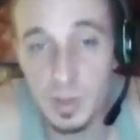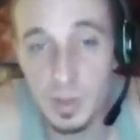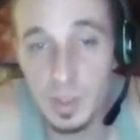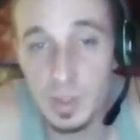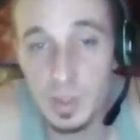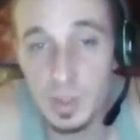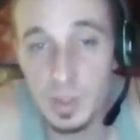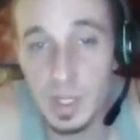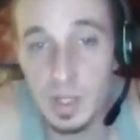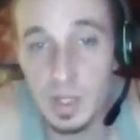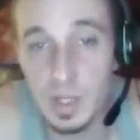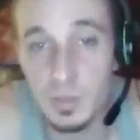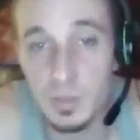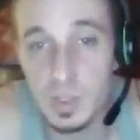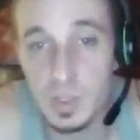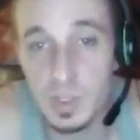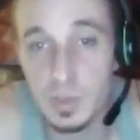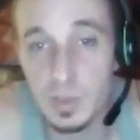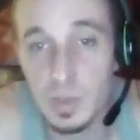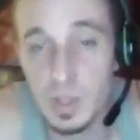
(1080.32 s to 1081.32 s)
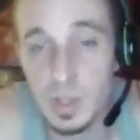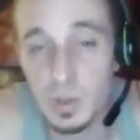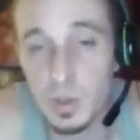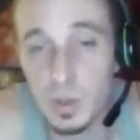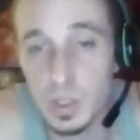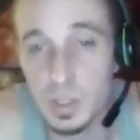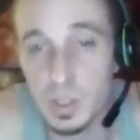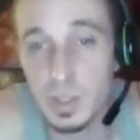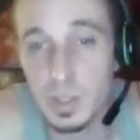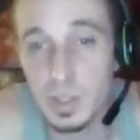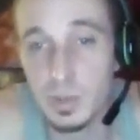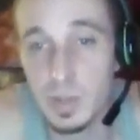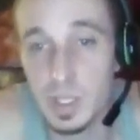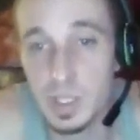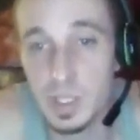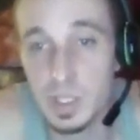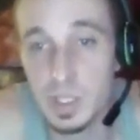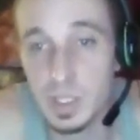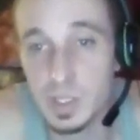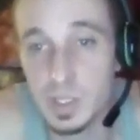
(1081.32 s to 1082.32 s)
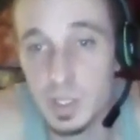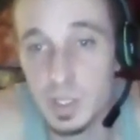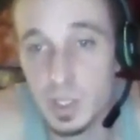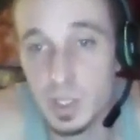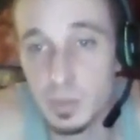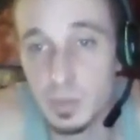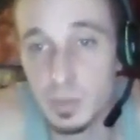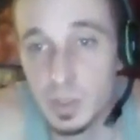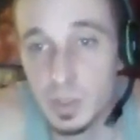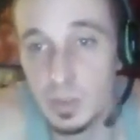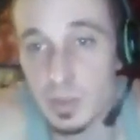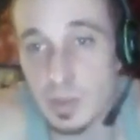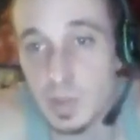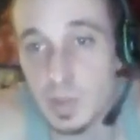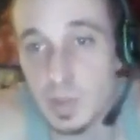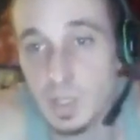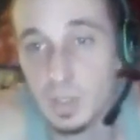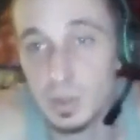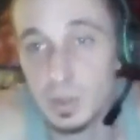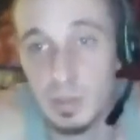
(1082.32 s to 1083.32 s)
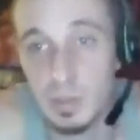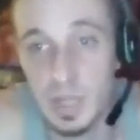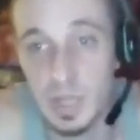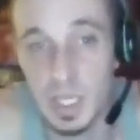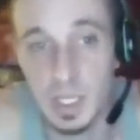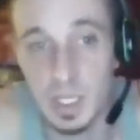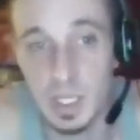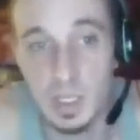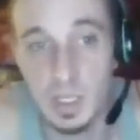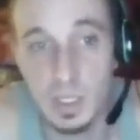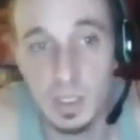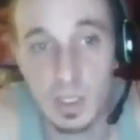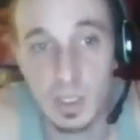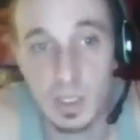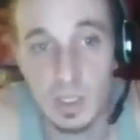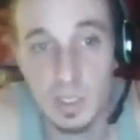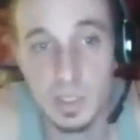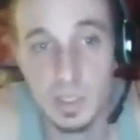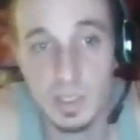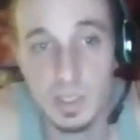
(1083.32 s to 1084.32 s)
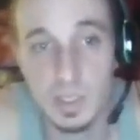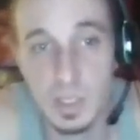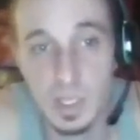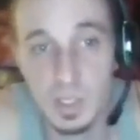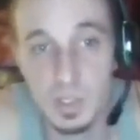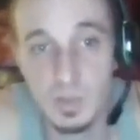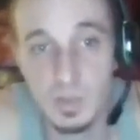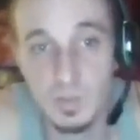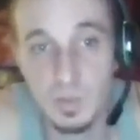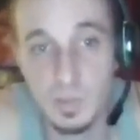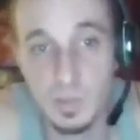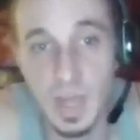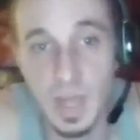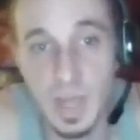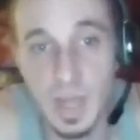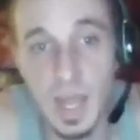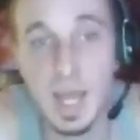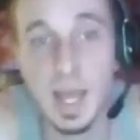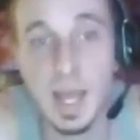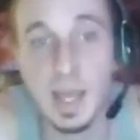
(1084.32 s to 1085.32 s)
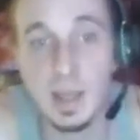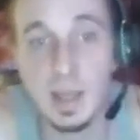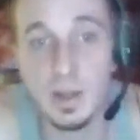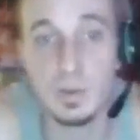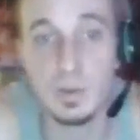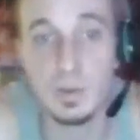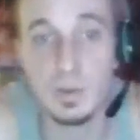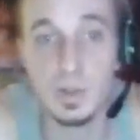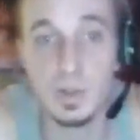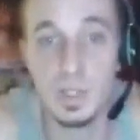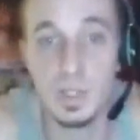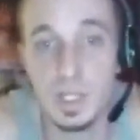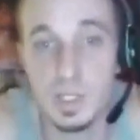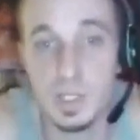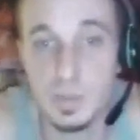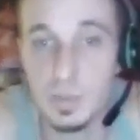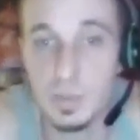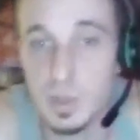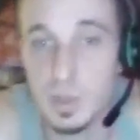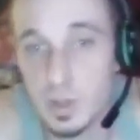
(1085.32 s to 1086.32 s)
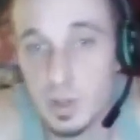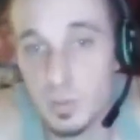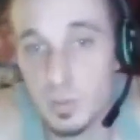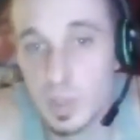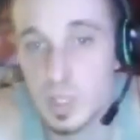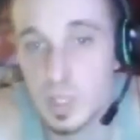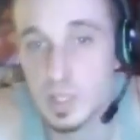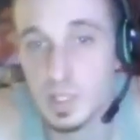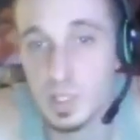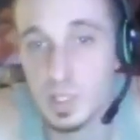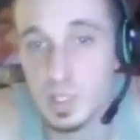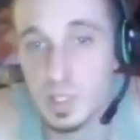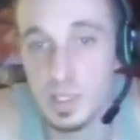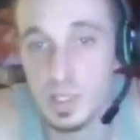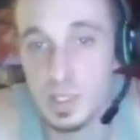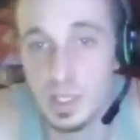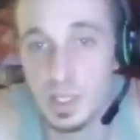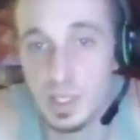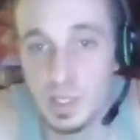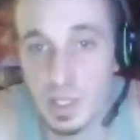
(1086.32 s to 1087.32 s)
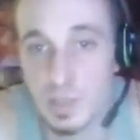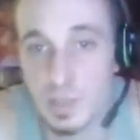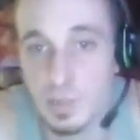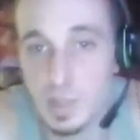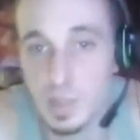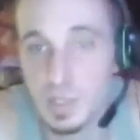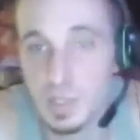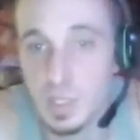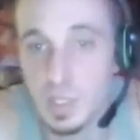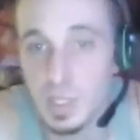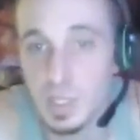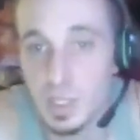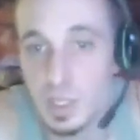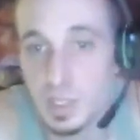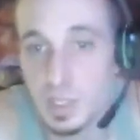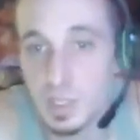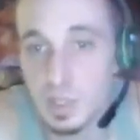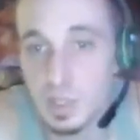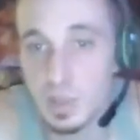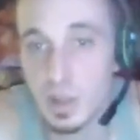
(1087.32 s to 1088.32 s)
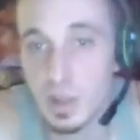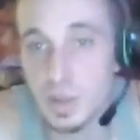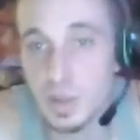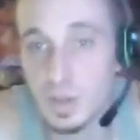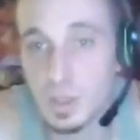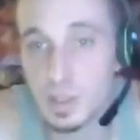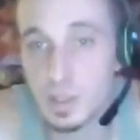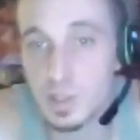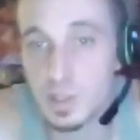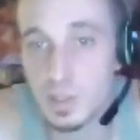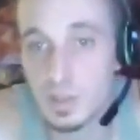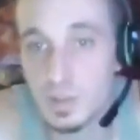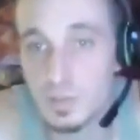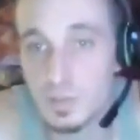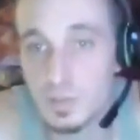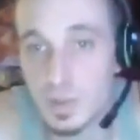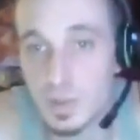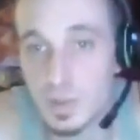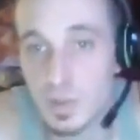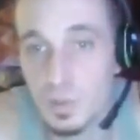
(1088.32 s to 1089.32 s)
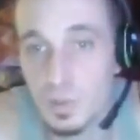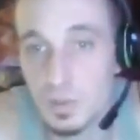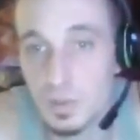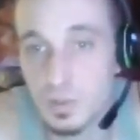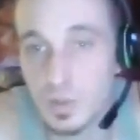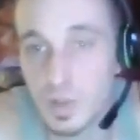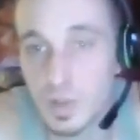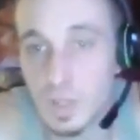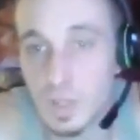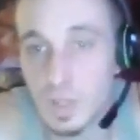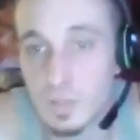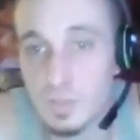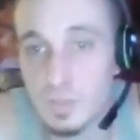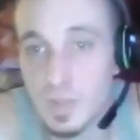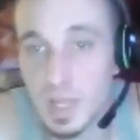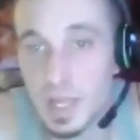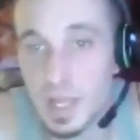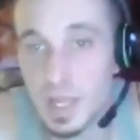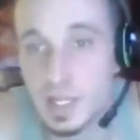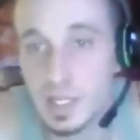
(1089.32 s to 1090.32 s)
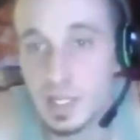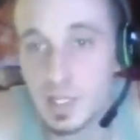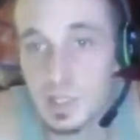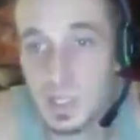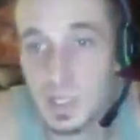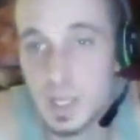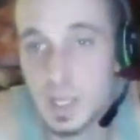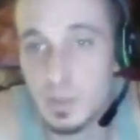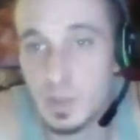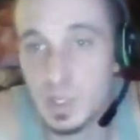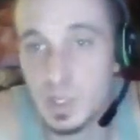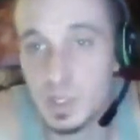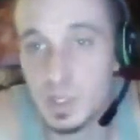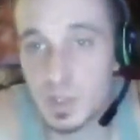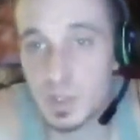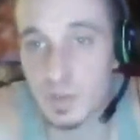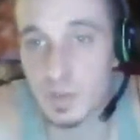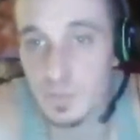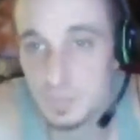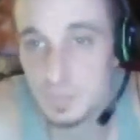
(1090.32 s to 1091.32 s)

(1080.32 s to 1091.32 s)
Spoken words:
mind in which the mental generation is accomplished may be called the me, in distinction from the I, which stands apart and witnesses examines the thoughts, the ideas and images